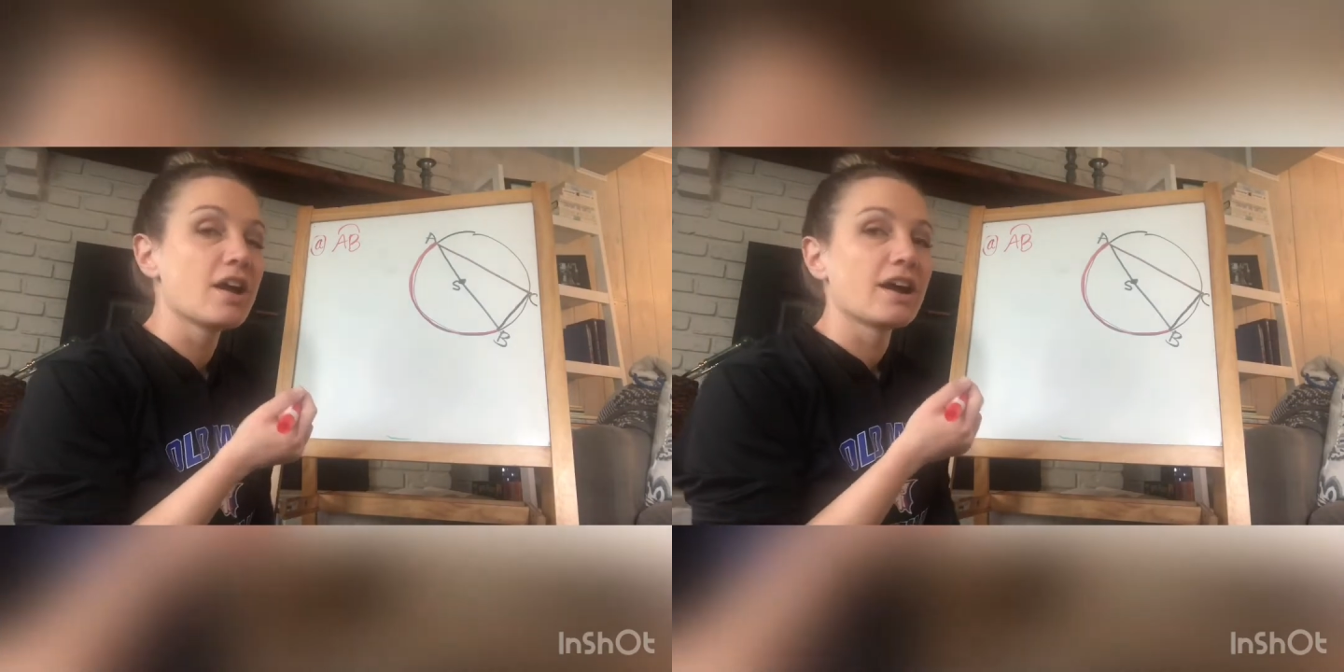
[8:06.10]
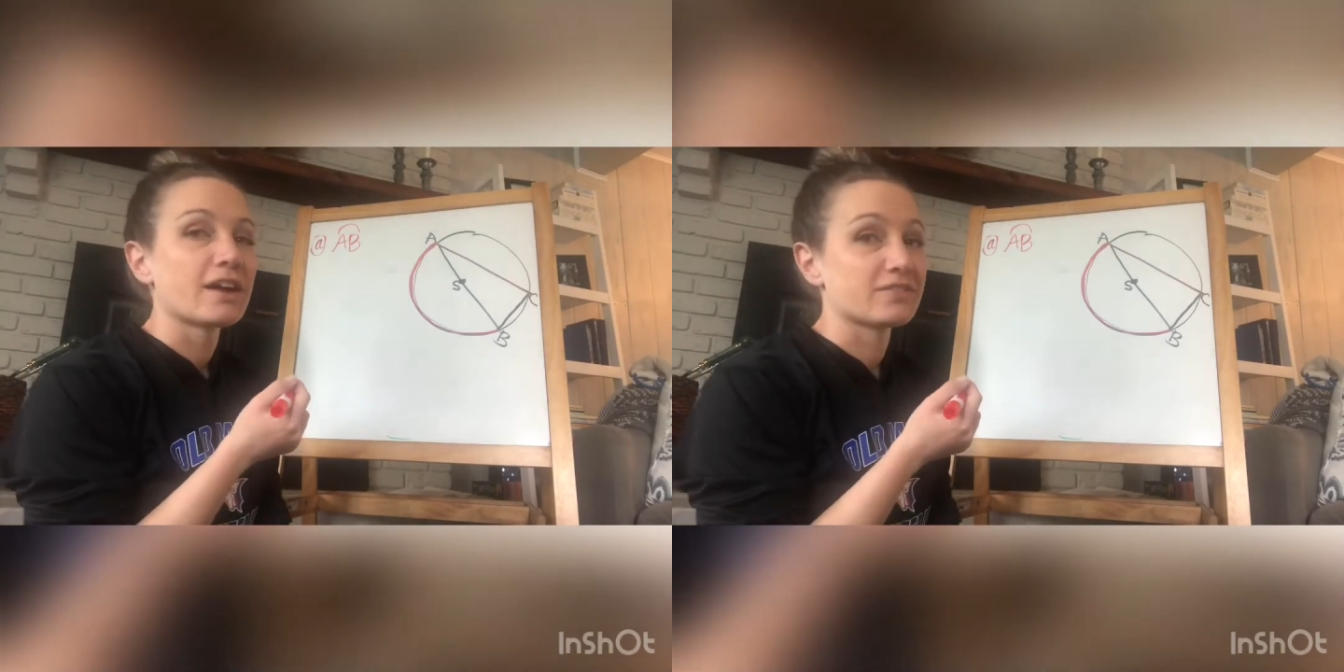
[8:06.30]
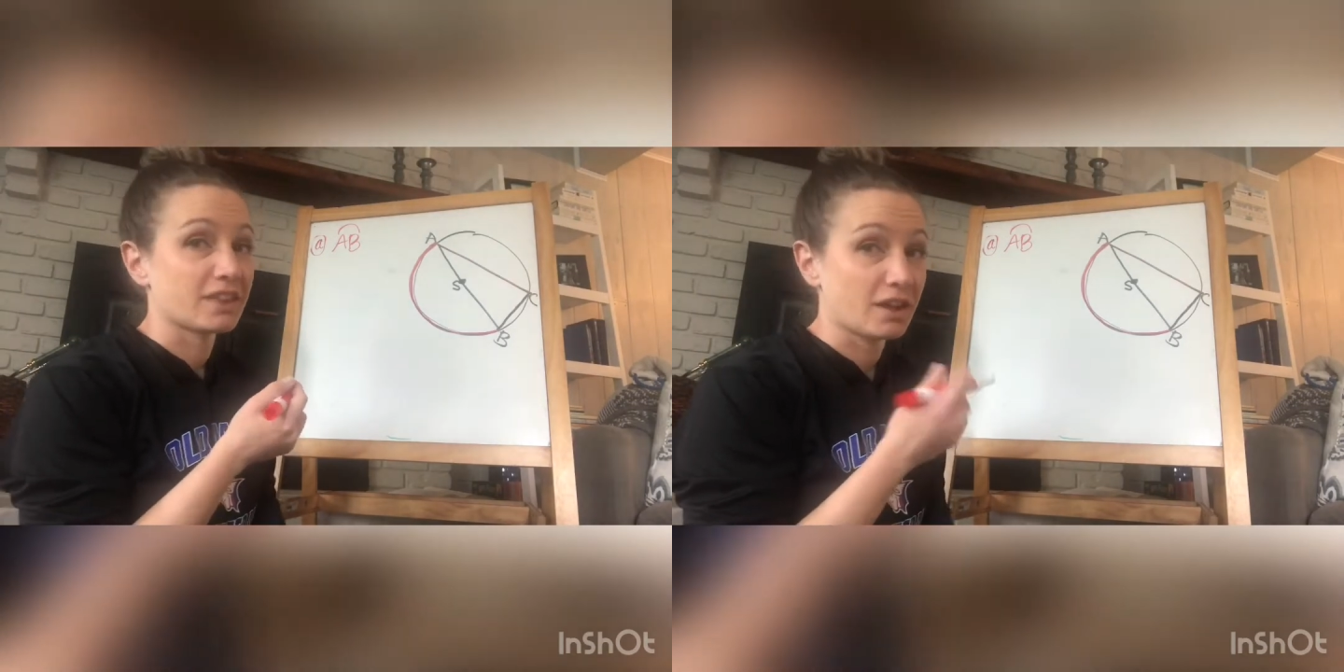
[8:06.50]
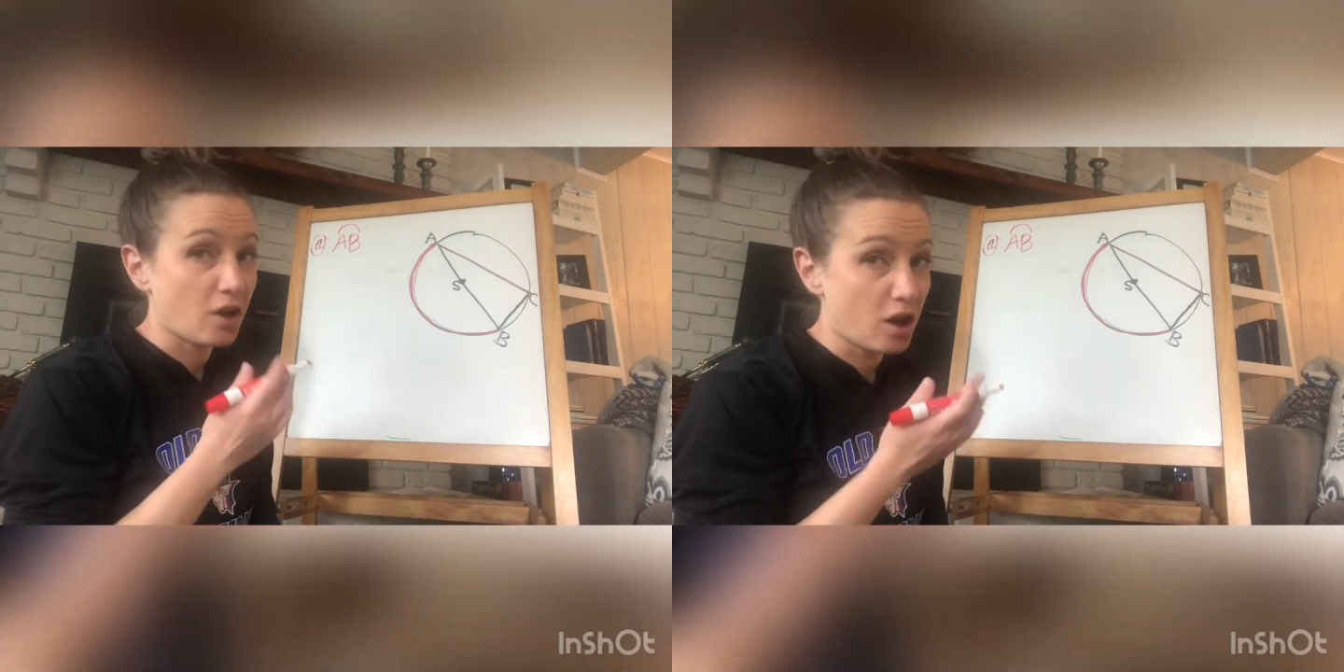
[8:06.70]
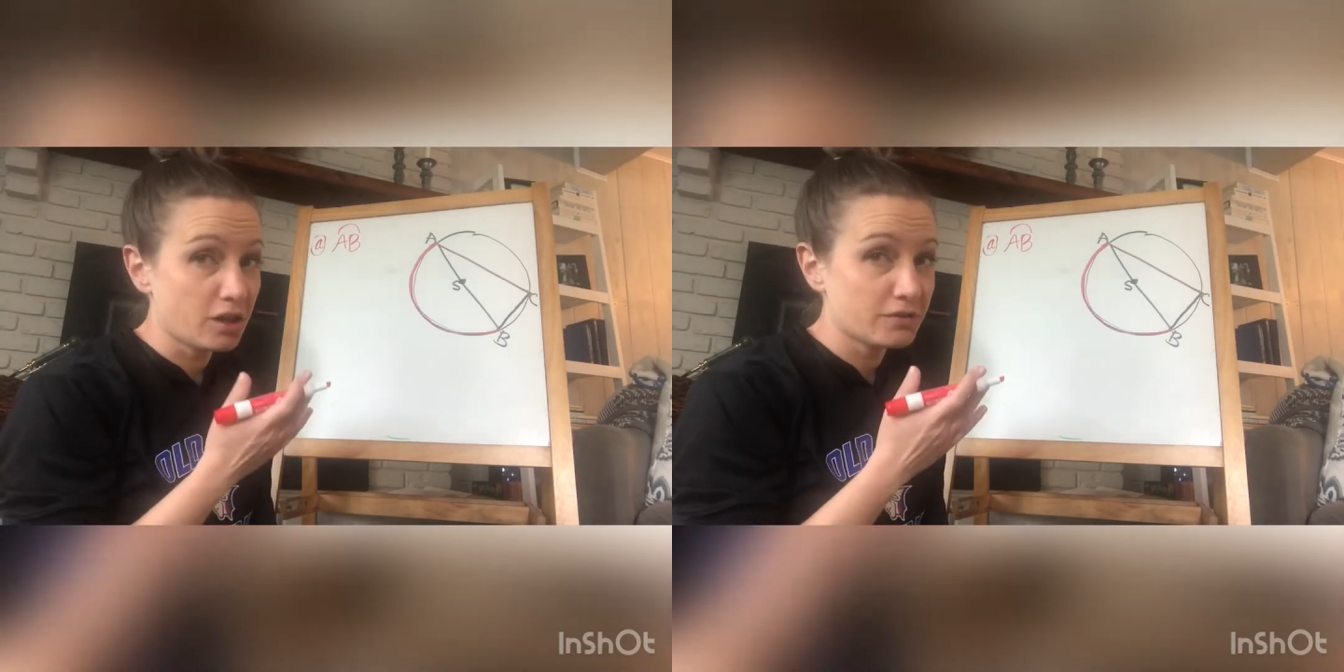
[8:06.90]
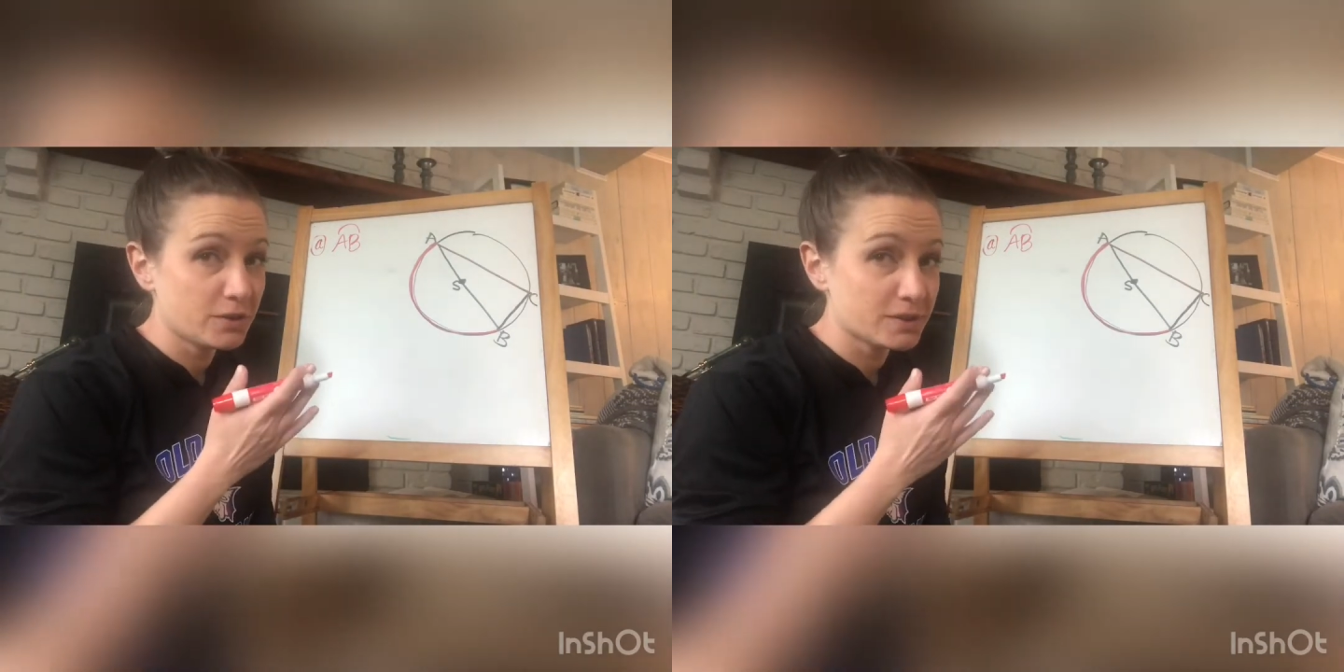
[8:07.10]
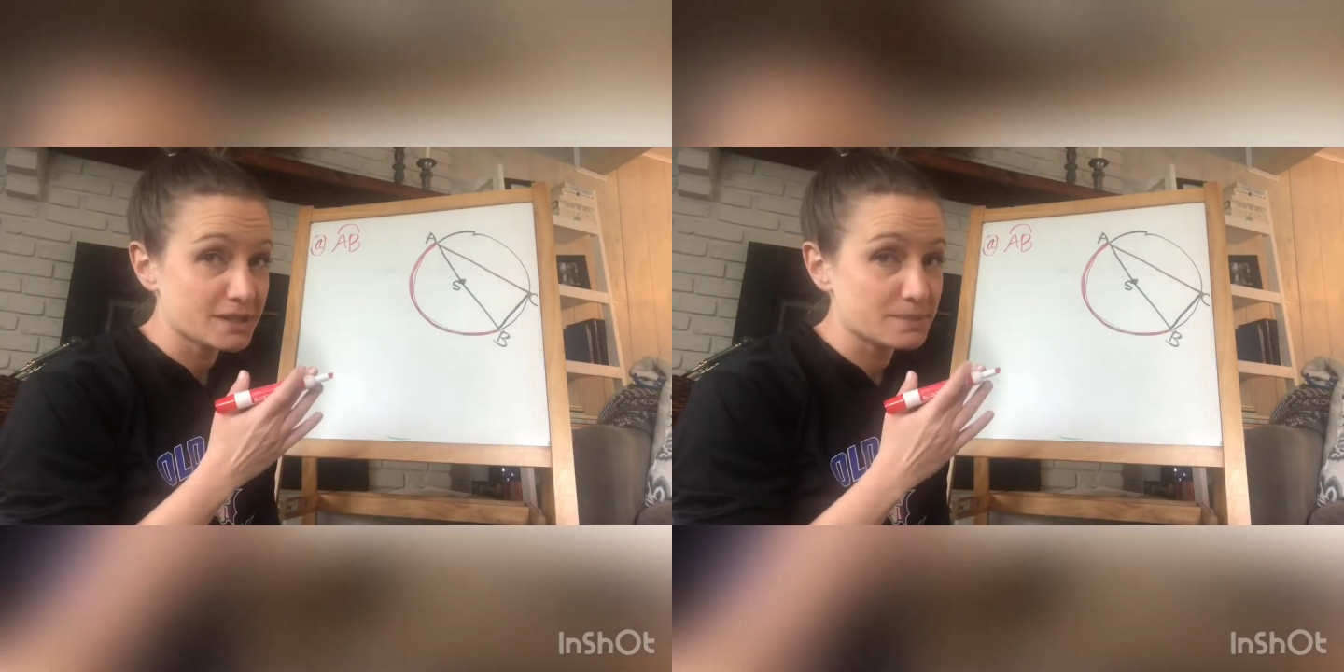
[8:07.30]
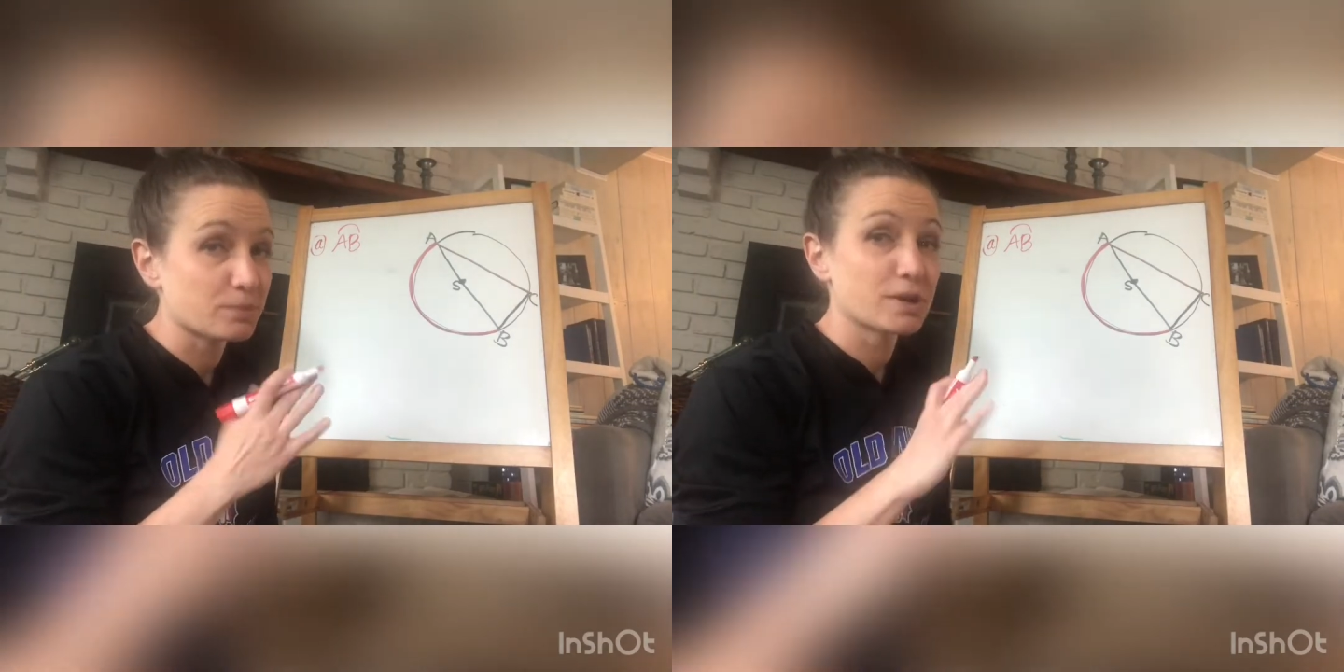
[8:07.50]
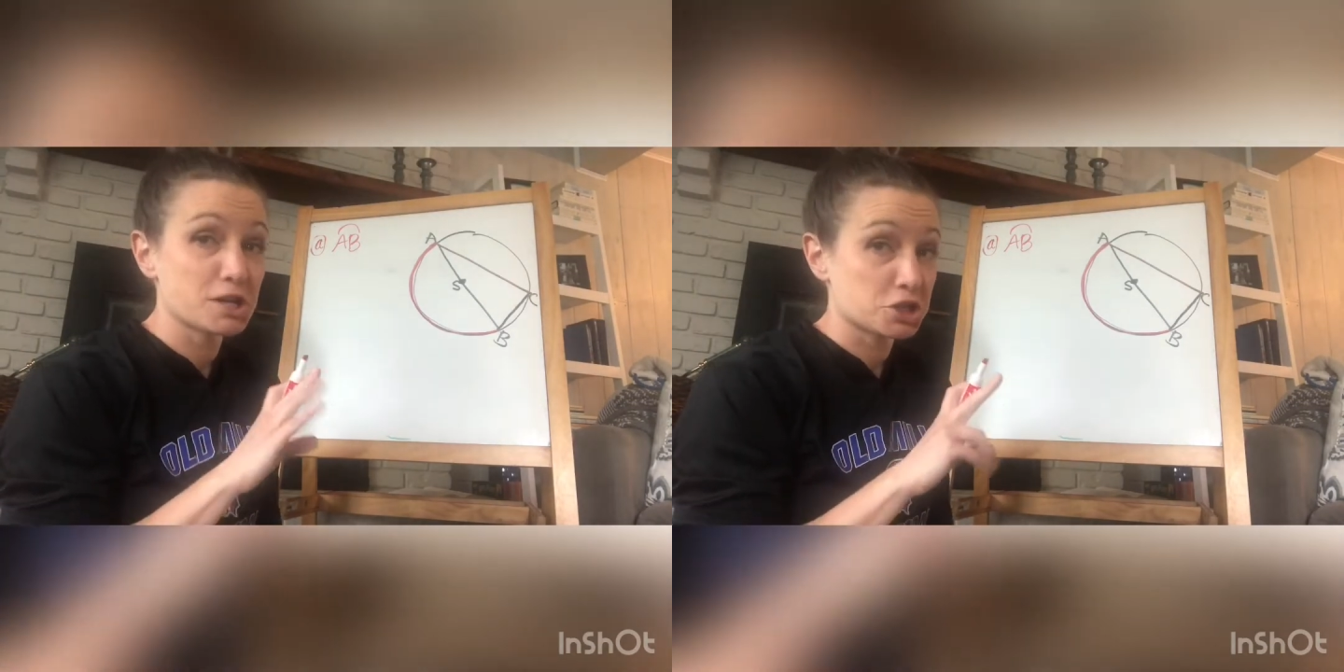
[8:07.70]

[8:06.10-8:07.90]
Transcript: I feel like all of you at this point